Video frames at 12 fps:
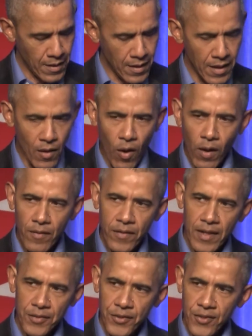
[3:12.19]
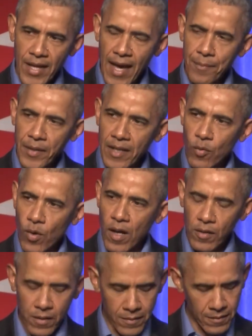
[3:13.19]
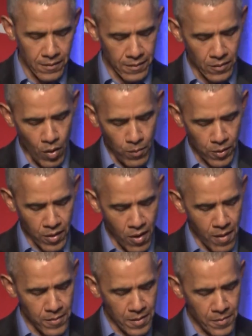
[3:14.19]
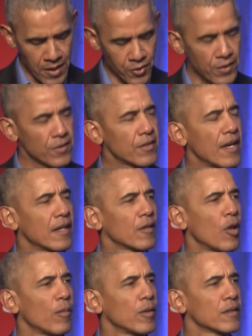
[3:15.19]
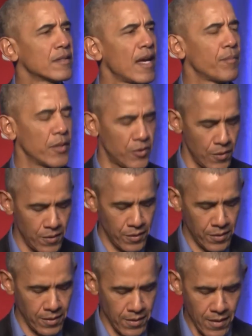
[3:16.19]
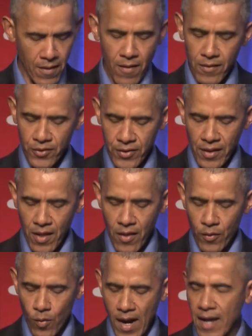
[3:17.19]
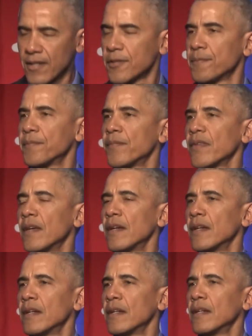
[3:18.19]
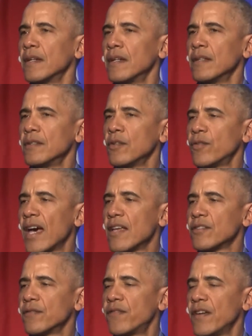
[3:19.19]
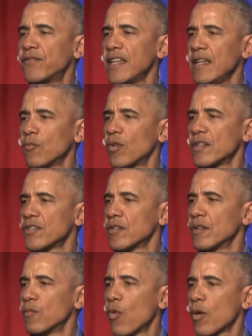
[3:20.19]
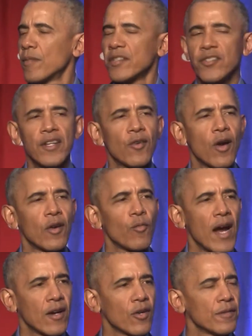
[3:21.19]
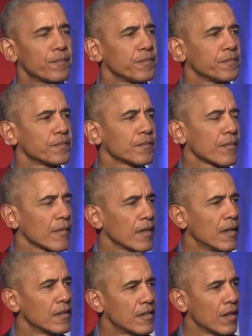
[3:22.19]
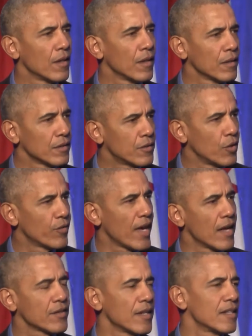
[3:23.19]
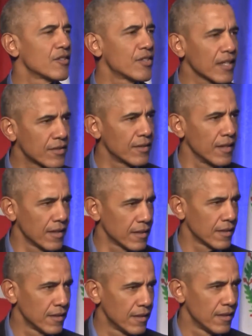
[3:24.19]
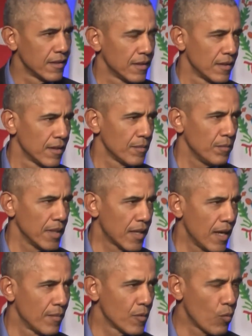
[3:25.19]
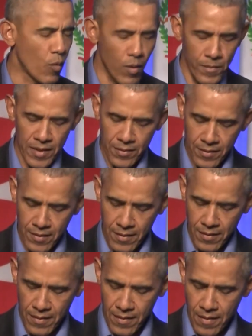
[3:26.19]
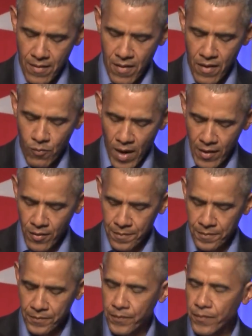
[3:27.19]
And all of this is happening while global carbon emissions and global temperatures are still on the rise. 2015 was the warmest year on record until 2016 became the warmest on record.